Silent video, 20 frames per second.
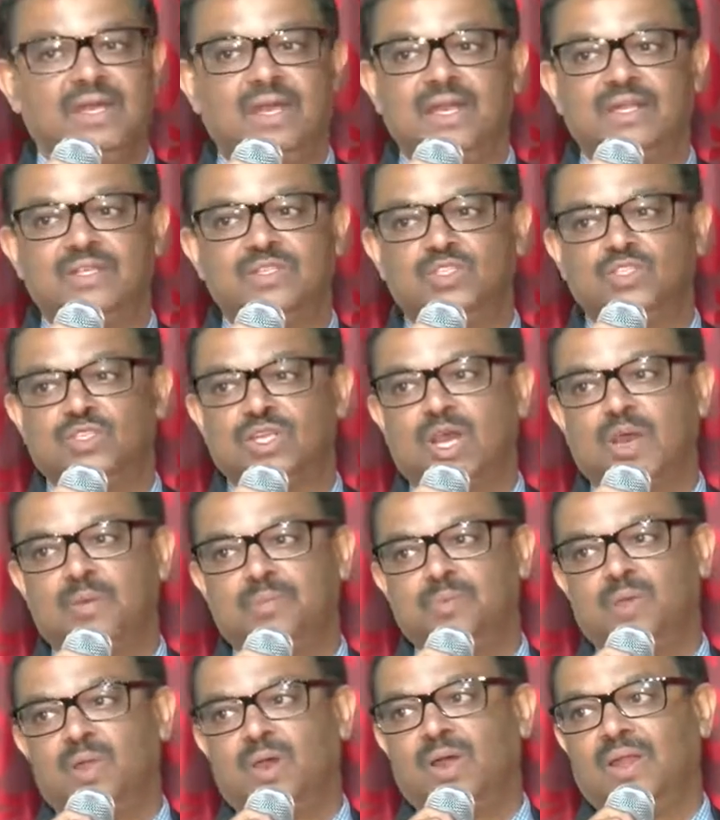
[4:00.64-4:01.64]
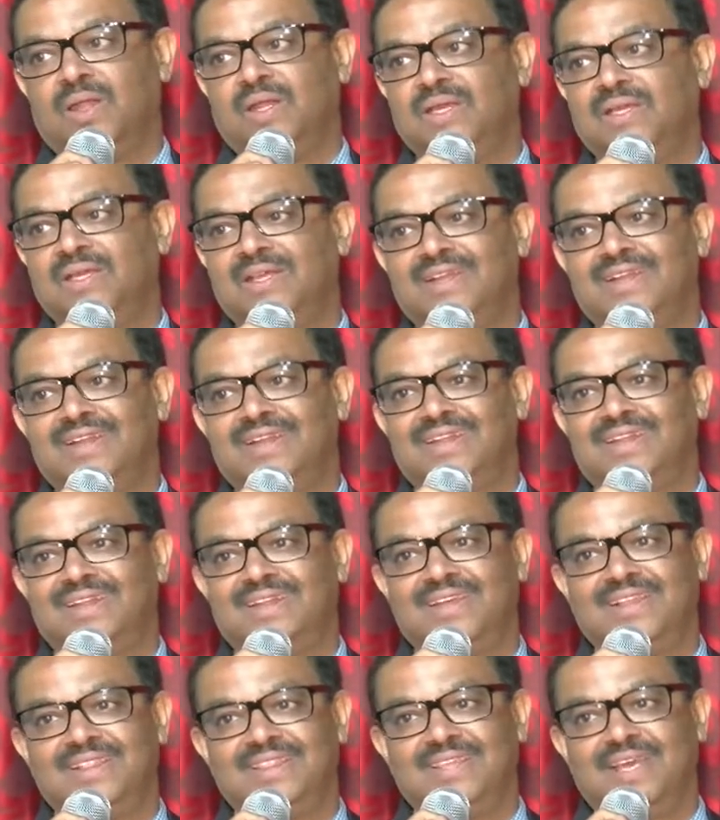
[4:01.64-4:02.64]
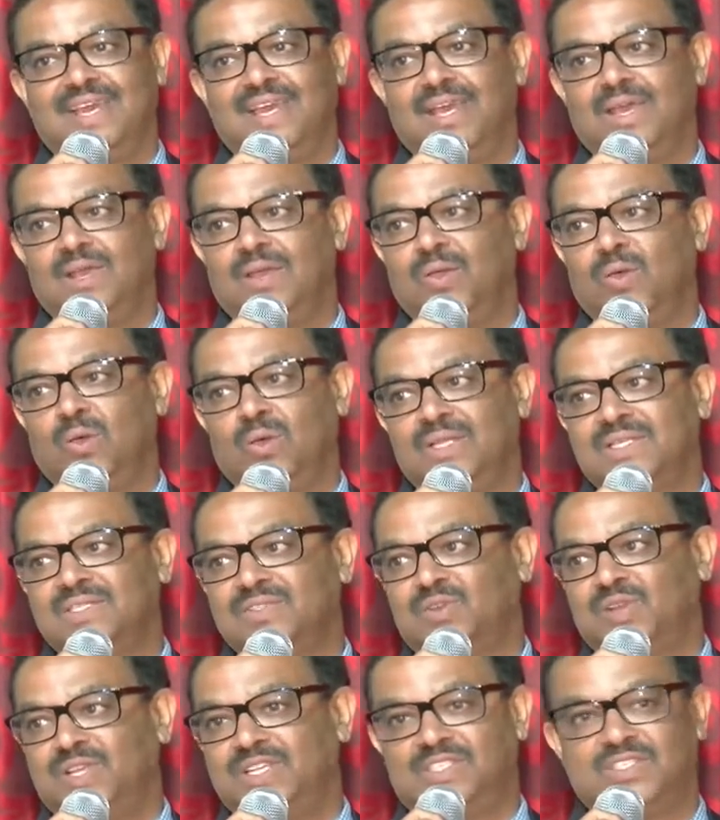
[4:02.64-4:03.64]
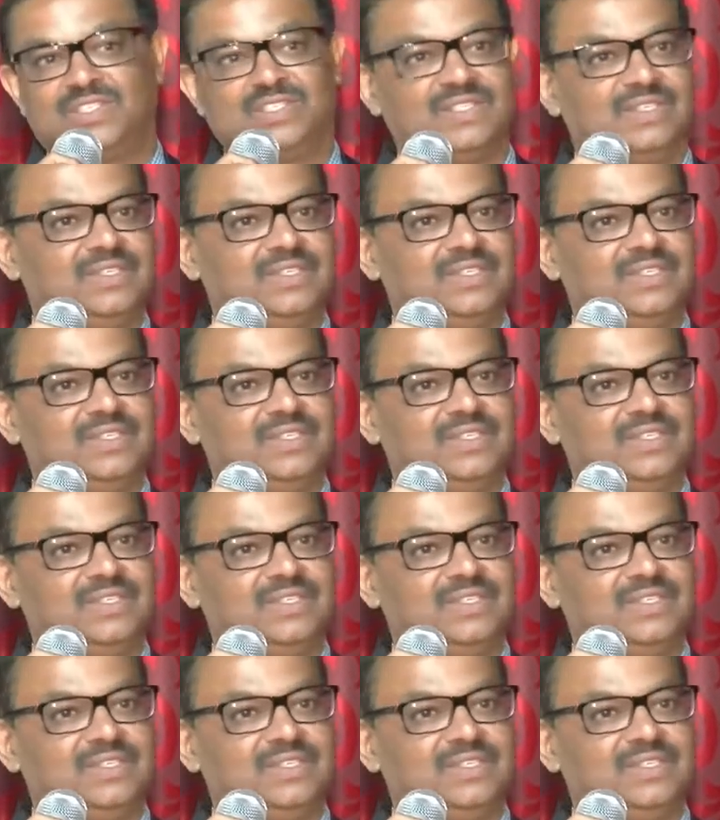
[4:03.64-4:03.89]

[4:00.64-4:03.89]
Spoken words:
and stop not till the goal is reached.